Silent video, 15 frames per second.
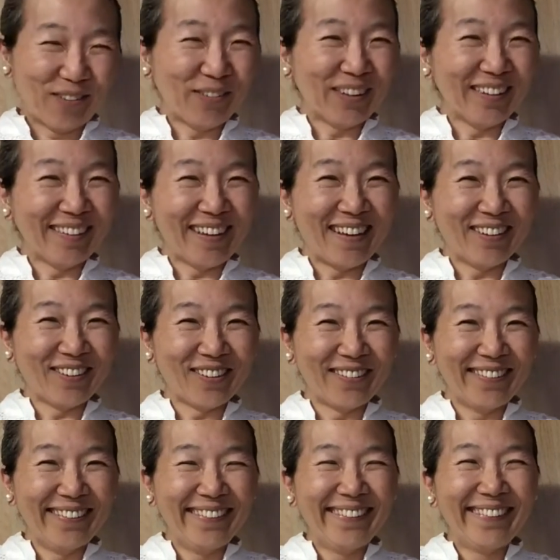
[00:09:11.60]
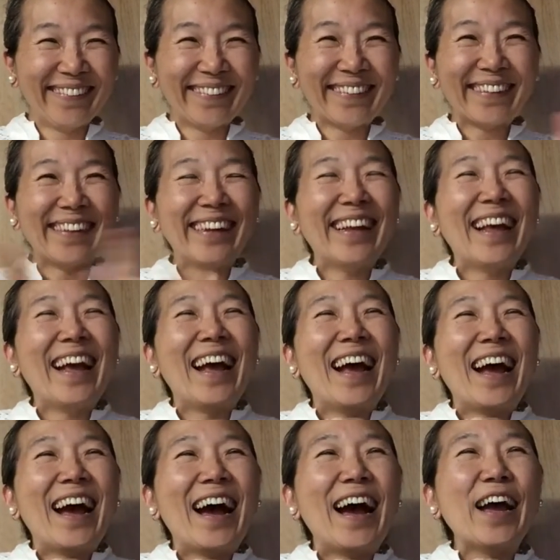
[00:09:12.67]
The session.
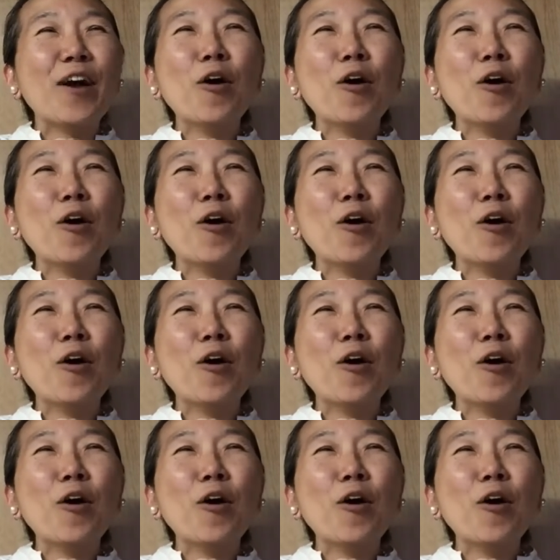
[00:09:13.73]
I